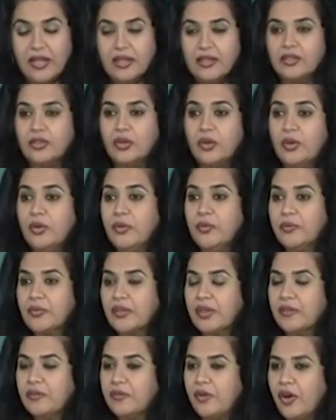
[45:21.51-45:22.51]
So,
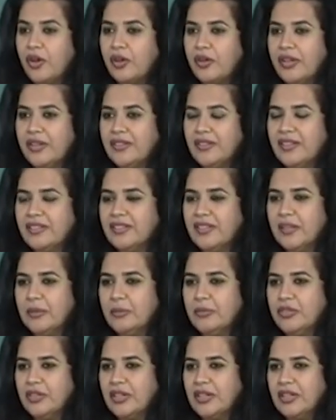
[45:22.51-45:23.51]
following the
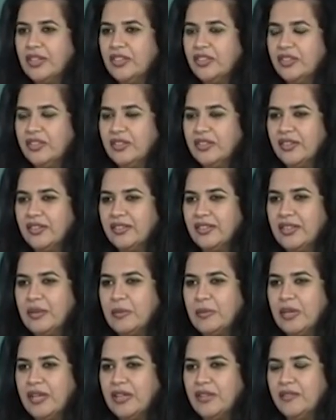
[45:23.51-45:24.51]
same tradition, the
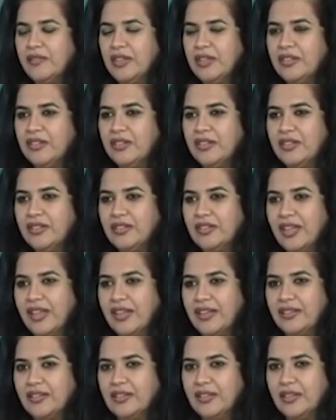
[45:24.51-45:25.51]
same conventions
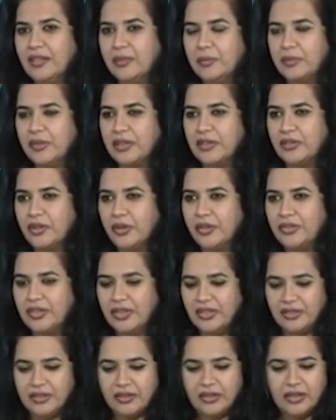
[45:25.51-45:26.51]
as uh, Bresson
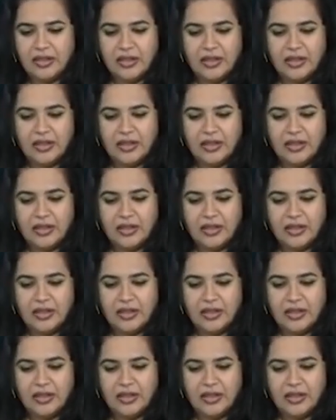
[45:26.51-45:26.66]
did,